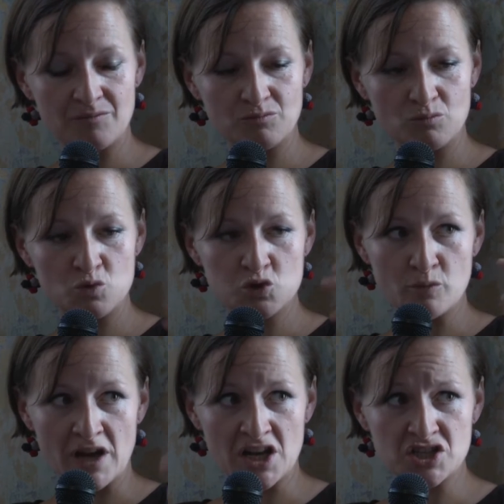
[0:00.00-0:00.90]

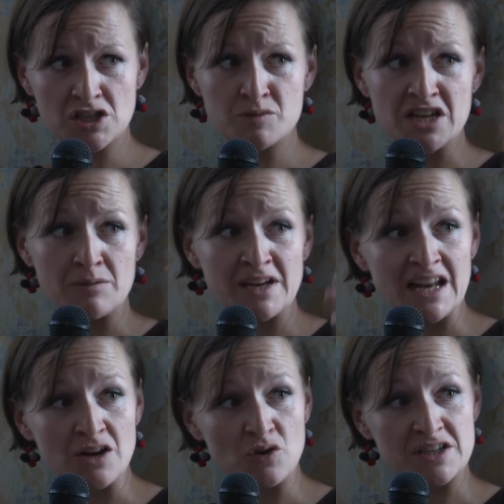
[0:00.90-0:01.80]
Müslümanlaştırılmış
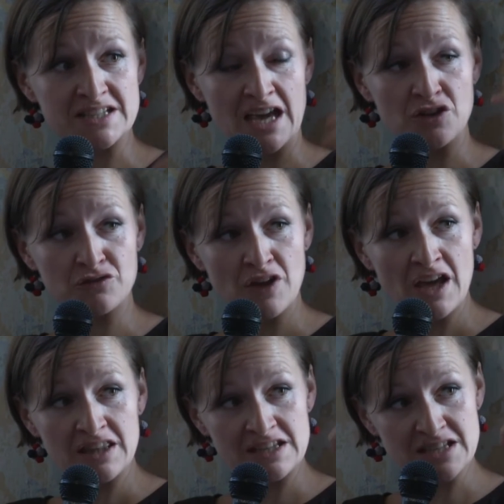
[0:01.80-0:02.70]
Ermeniler, or this kind of,
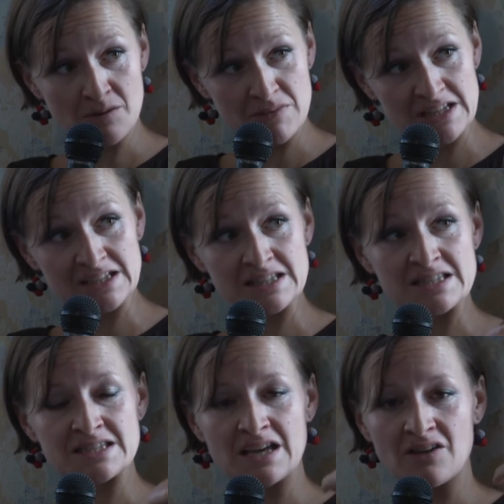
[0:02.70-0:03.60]
these
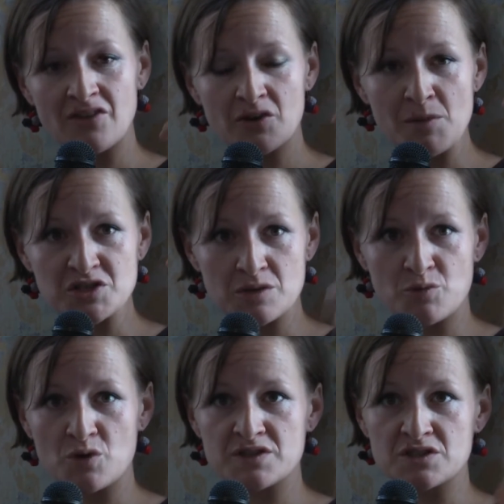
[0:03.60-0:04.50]
Armenians are very much in the
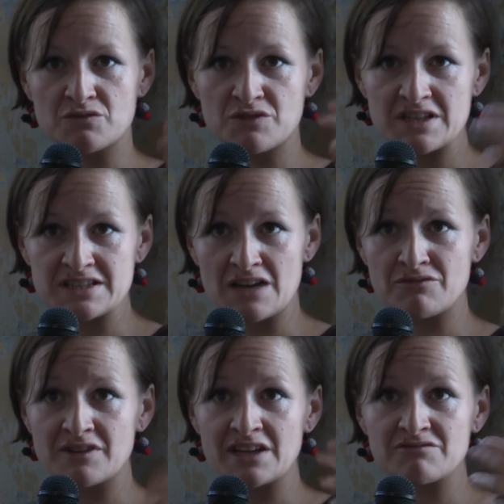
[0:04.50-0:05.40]
process of
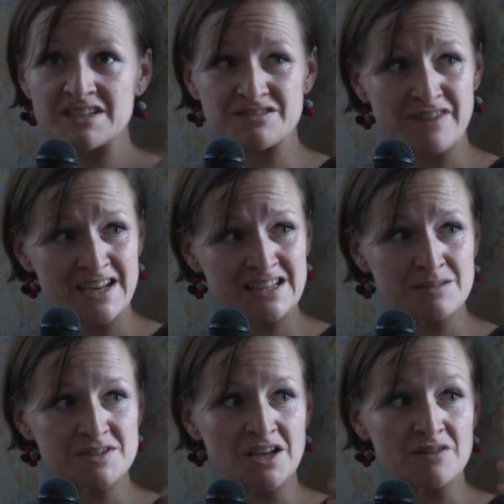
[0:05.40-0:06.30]
rediscovering and redefining
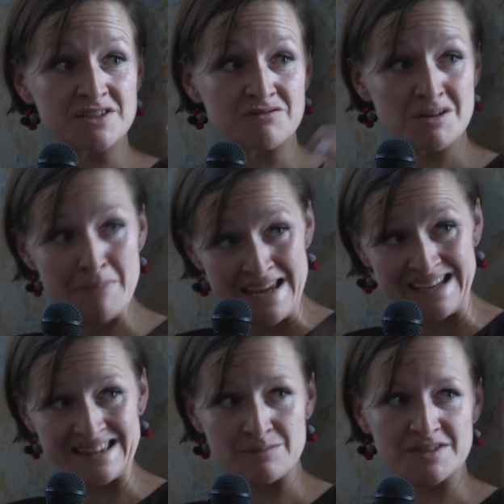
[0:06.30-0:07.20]
themselves and
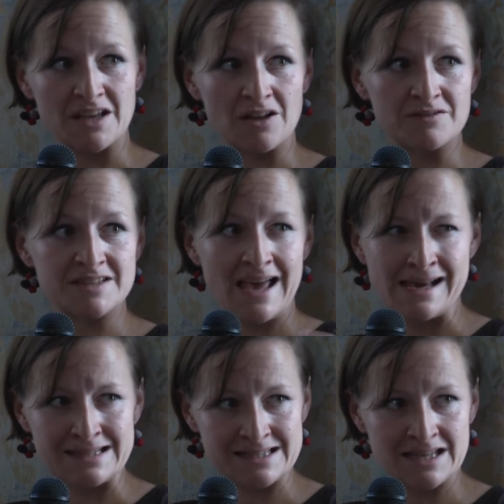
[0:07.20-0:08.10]
remaking themselves
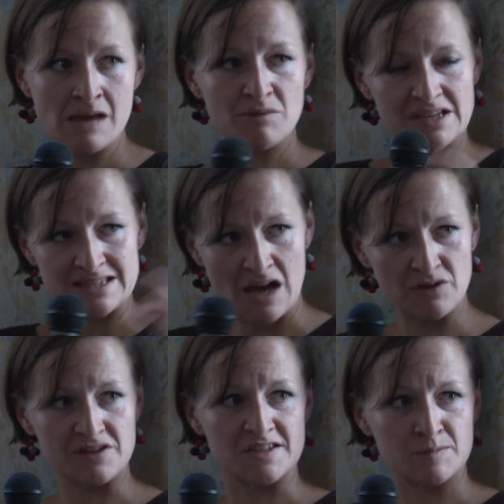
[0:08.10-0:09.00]
as, because now
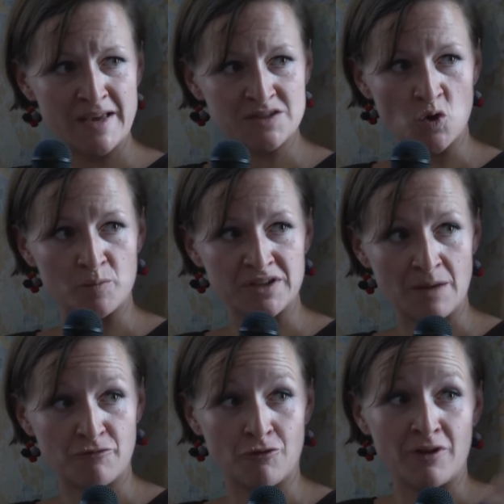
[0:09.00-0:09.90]
there's a space opened
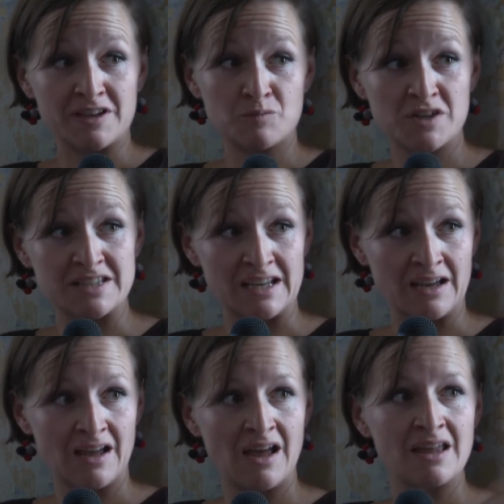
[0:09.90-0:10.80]
up for
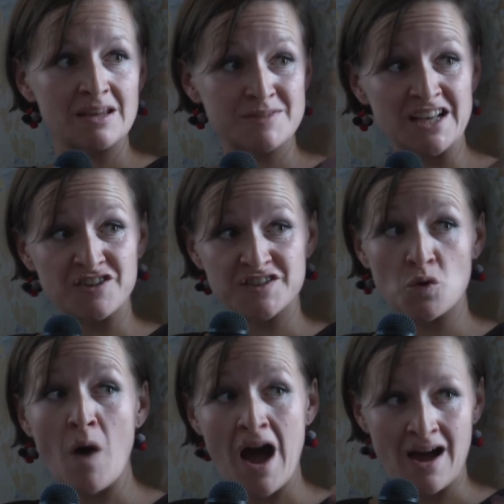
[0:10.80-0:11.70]
expressing themselves
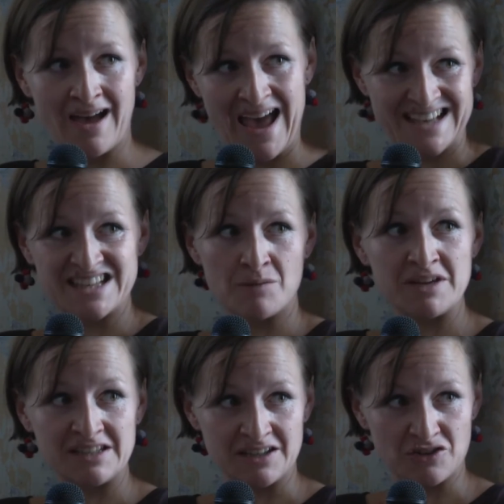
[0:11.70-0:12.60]
qua as
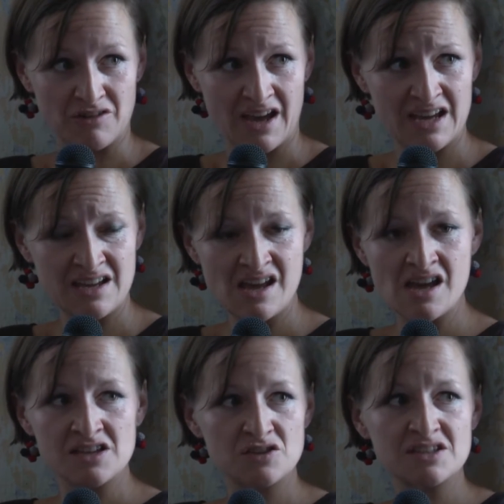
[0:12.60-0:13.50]
Armenian, okay?
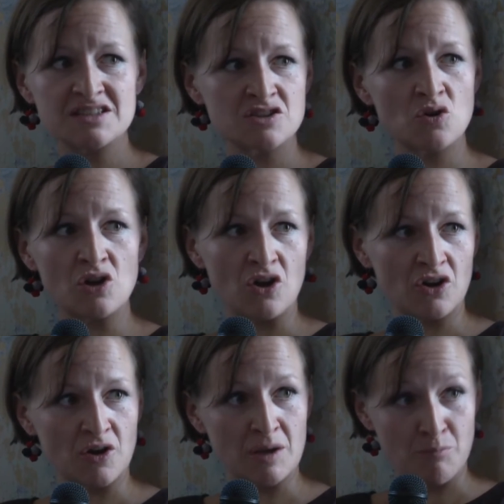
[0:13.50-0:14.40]
So this is no
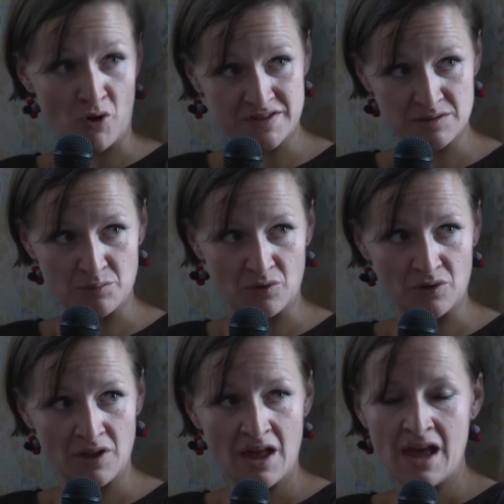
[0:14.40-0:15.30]
longer
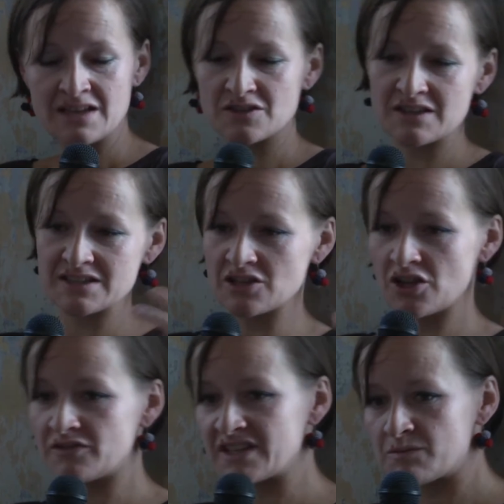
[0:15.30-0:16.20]
impossible. So there's a lot
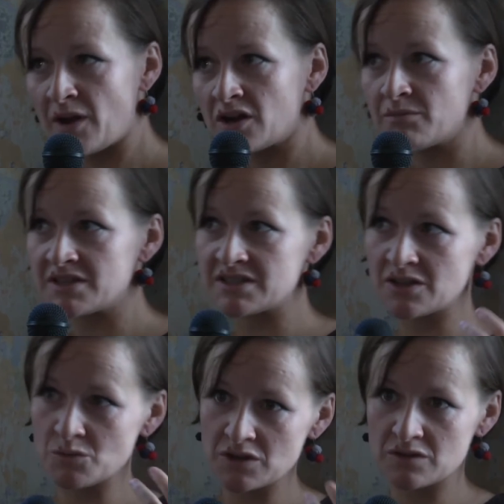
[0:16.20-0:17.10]
of
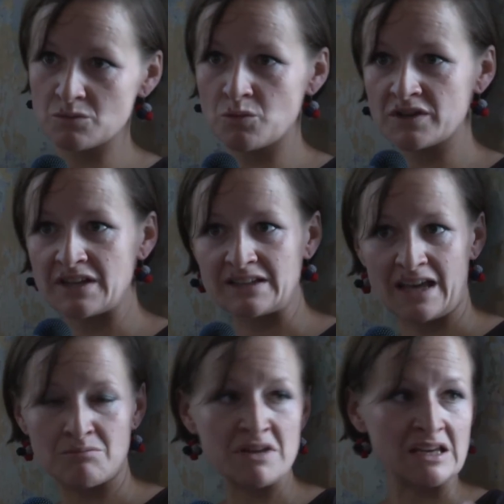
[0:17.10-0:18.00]
experimenting with what that
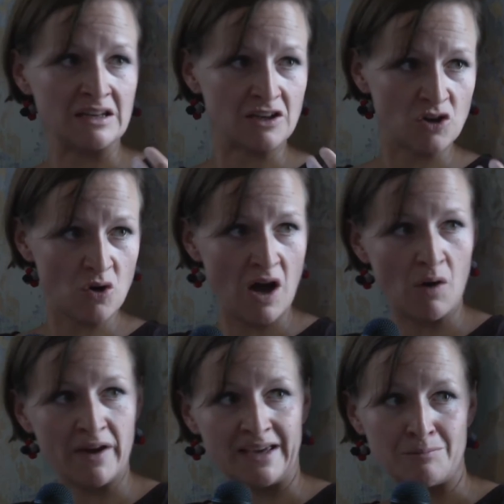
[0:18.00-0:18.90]
can mean, you know, how
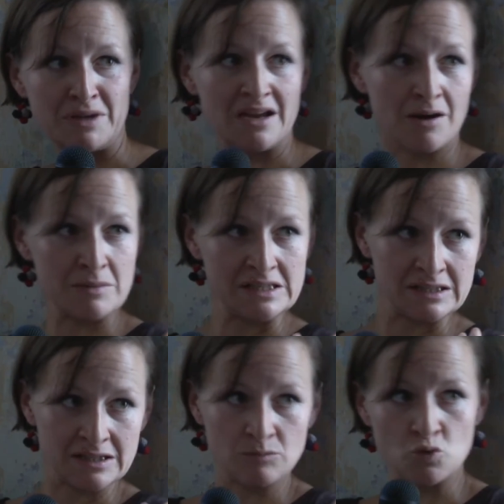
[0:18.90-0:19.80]
I can be
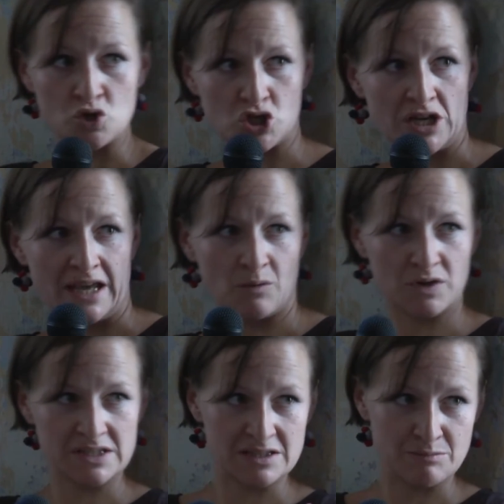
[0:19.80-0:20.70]
Armenian in Mush, like what
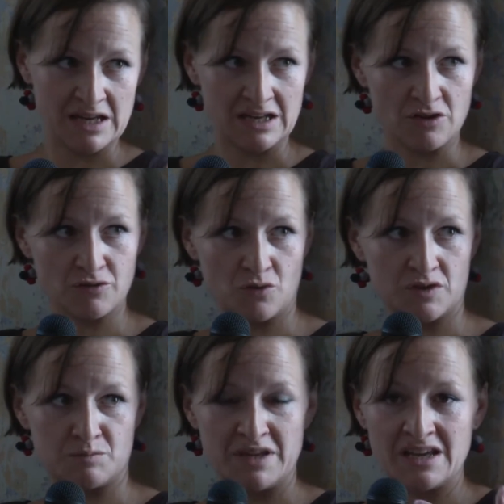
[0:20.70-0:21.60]
does it mean? And of
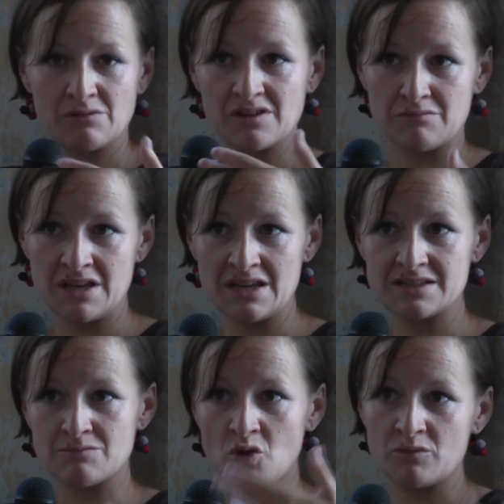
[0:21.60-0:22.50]
course being with me is
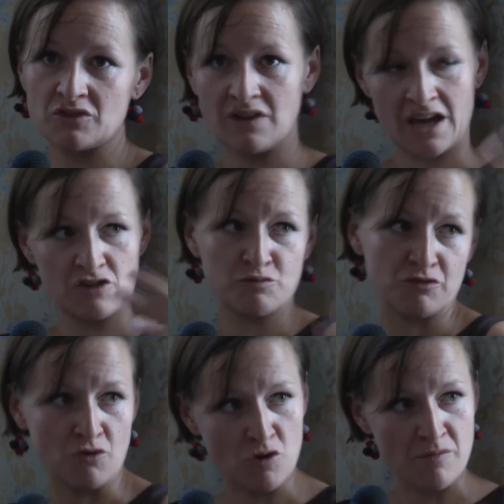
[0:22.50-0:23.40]
a moment to kind of
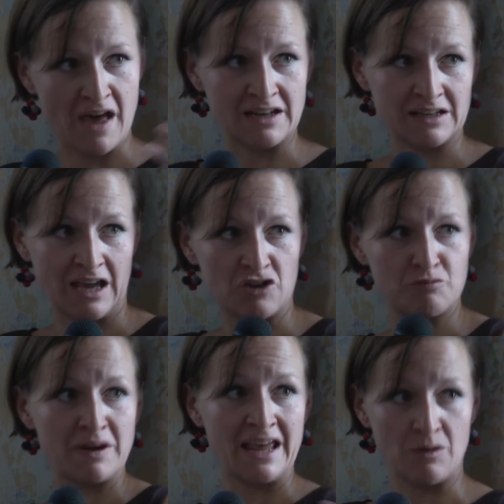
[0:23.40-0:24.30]
perform that and kind of
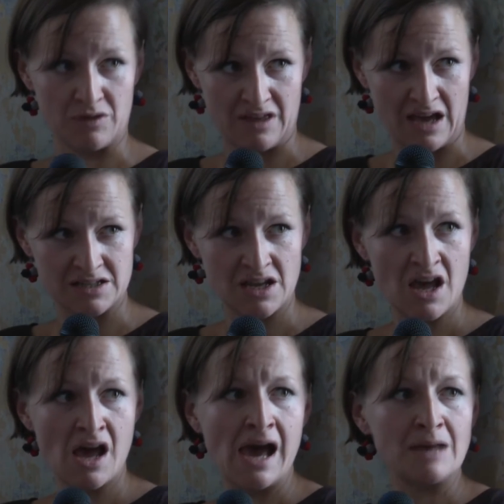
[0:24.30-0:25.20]
play with that.
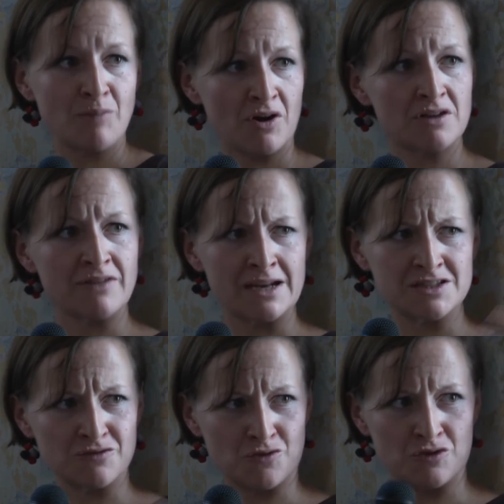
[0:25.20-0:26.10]
And part of that is
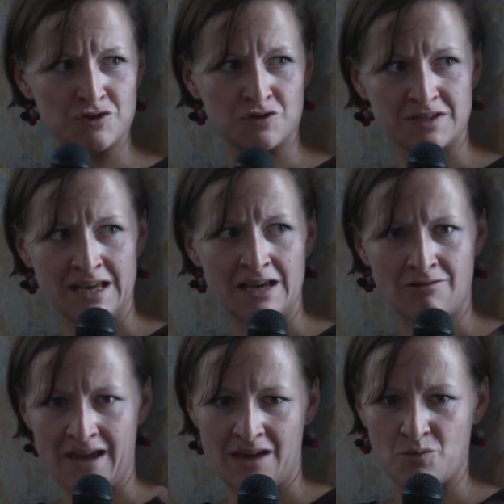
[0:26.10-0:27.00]
of course to say,
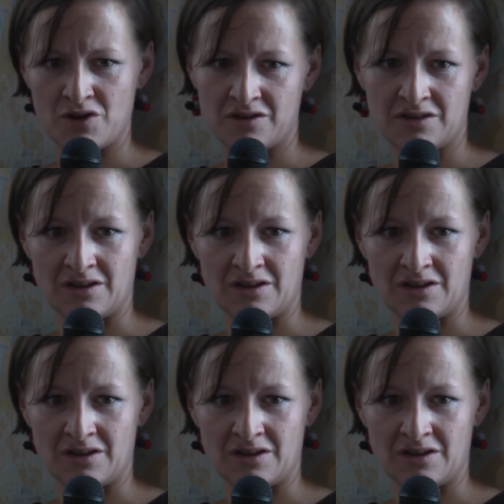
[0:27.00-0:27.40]
okay, we are